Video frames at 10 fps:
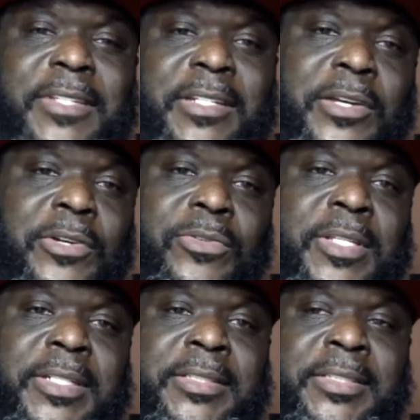We have to
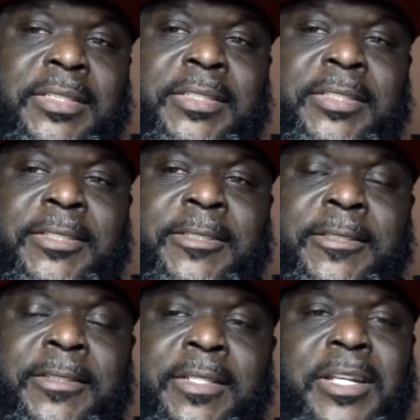know that,
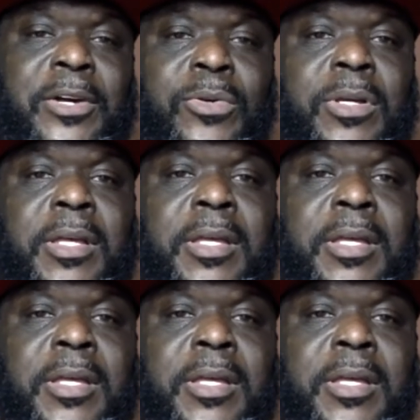you know,